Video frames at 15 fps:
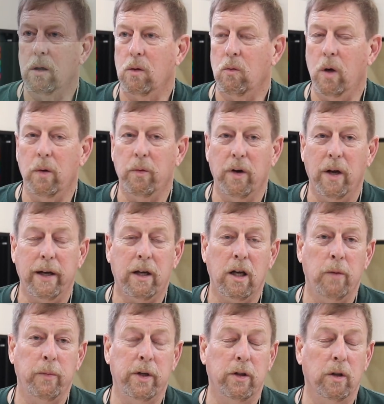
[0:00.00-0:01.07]
Well, when I
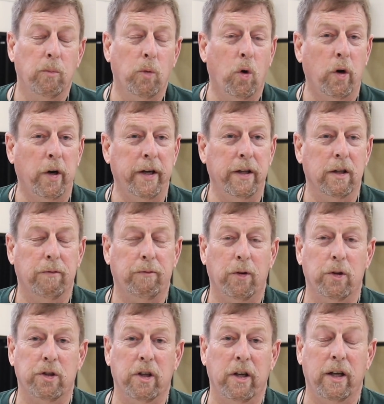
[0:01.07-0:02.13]
come in the morning, the
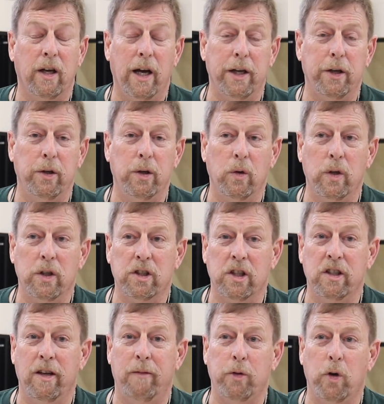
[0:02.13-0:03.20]
first thing I do is,
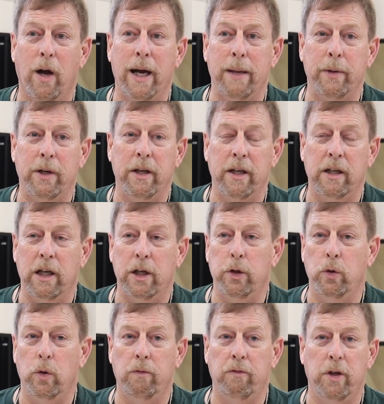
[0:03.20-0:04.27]
as I'm driving in, I
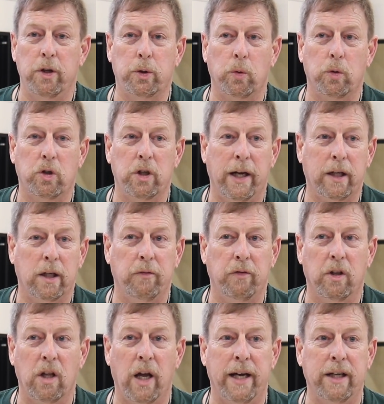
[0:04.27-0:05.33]
do a visual check of
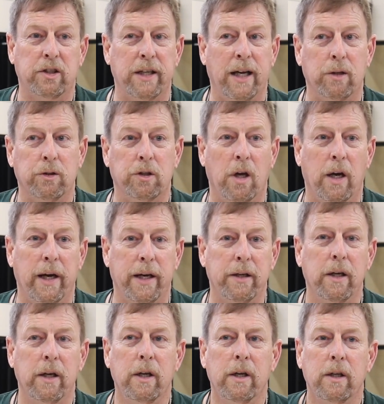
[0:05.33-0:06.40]
the lights outside
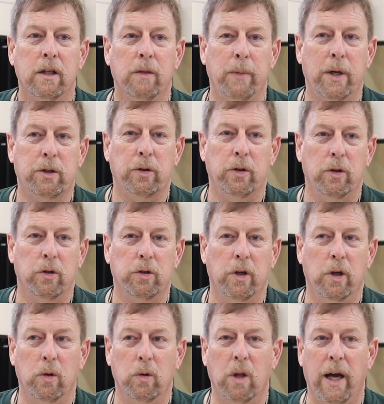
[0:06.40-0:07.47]
to make sure there's
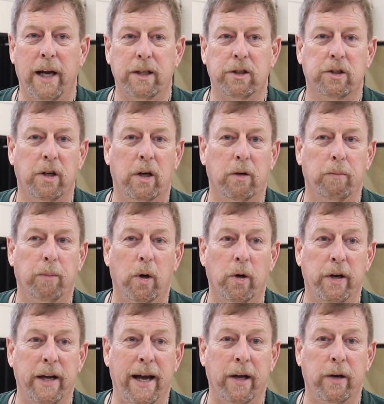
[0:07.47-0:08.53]
no lights that are
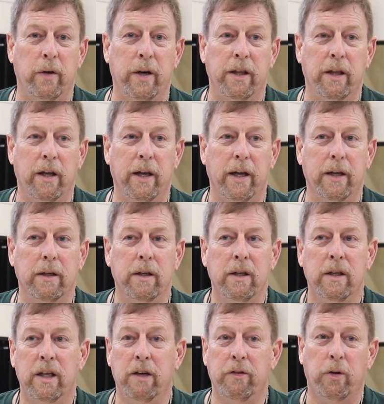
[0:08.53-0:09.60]
burned out or anything.
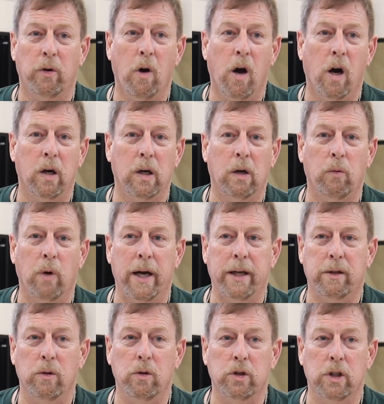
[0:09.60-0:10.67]
And if there are, I'll
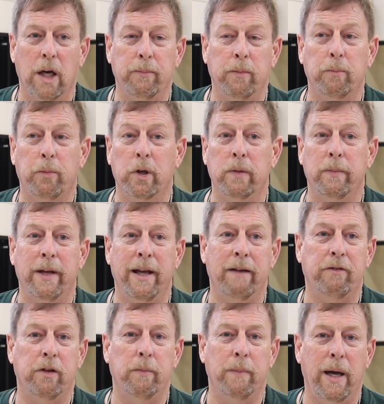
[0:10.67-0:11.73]
write those up and put them in
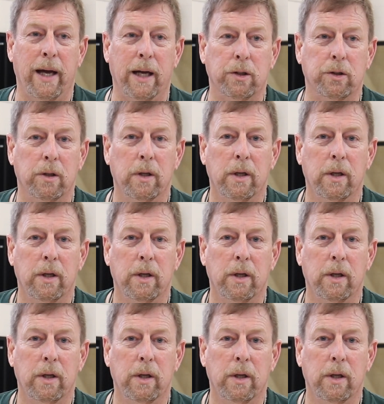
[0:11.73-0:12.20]
FMX.